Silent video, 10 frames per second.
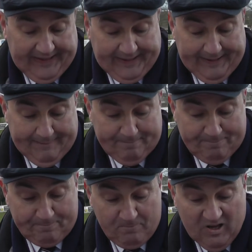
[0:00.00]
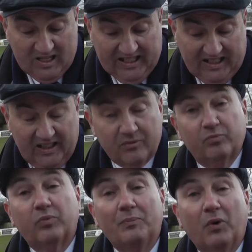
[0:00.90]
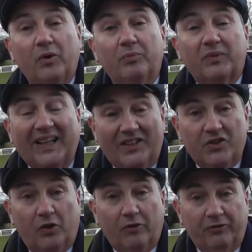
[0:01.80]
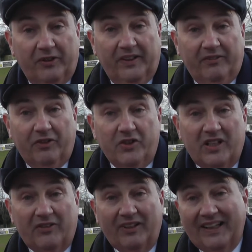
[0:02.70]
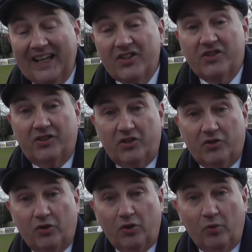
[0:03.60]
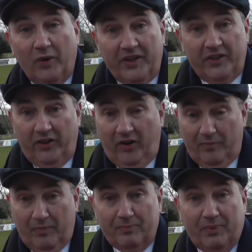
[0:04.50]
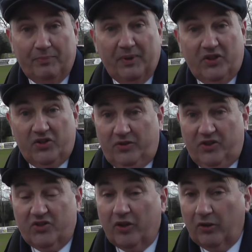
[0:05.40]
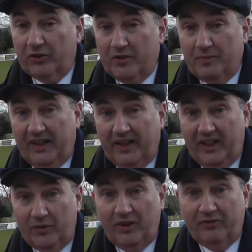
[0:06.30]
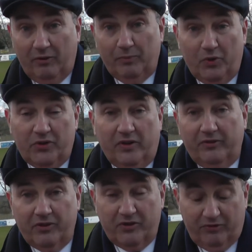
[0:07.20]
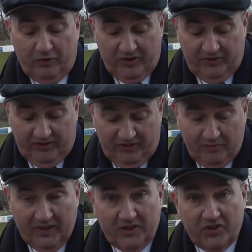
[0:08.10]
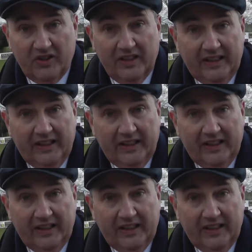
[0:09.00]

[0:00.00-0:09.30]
And Wimborne kicked off in the first half against the strong wind and on a bumpy pitch and struggled to make headway for most of the first 45 minutes.